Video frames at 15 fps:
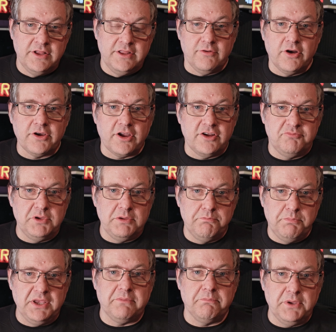There are going to be
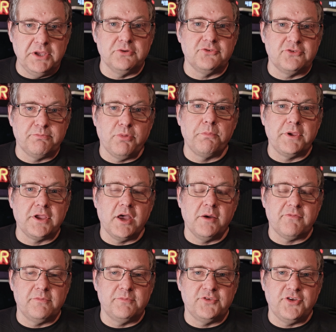big bills popping
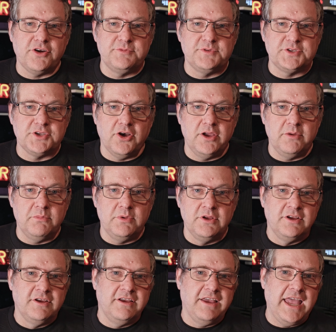up from time to time,
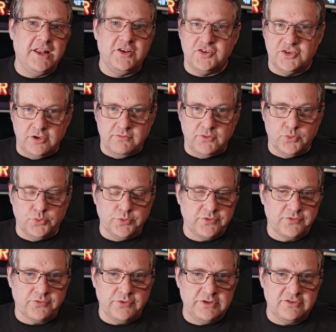engine
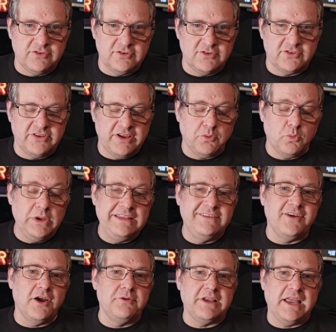overhauls, for instance. Now, we
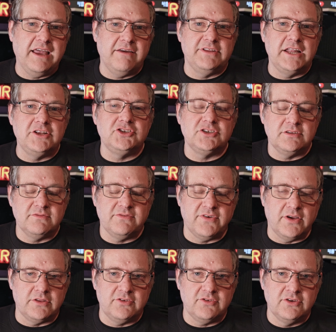don't have an engine
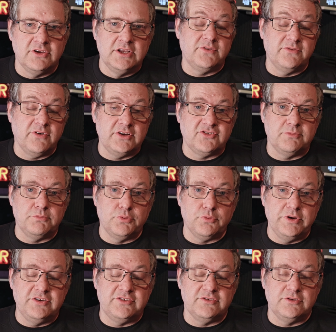fund for the very simple
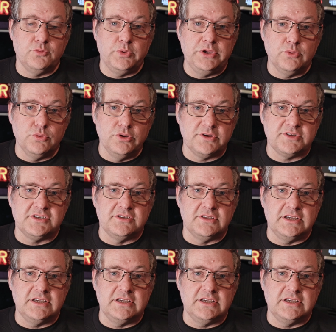reason that we all looked at